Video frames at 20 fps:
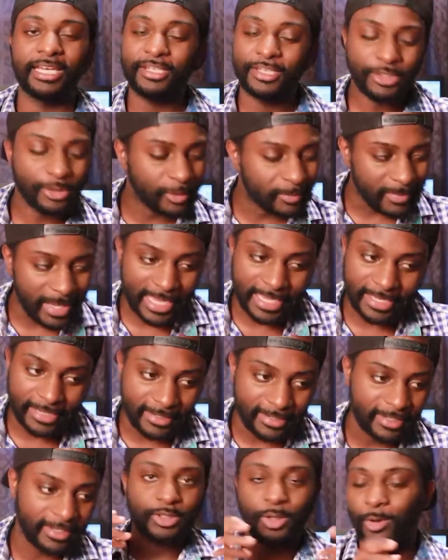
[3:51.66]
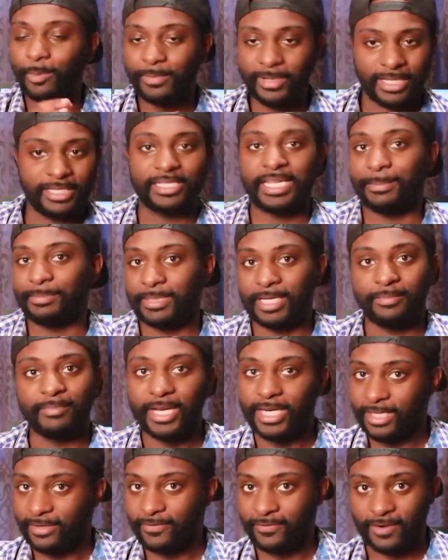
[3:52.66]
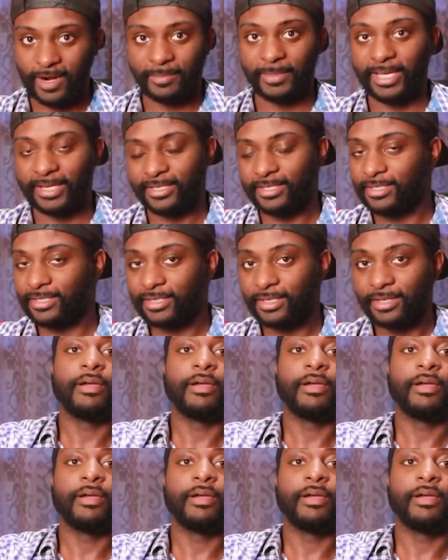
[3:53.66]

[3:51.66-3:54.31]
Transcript: inhumane, don't be accepting money from it.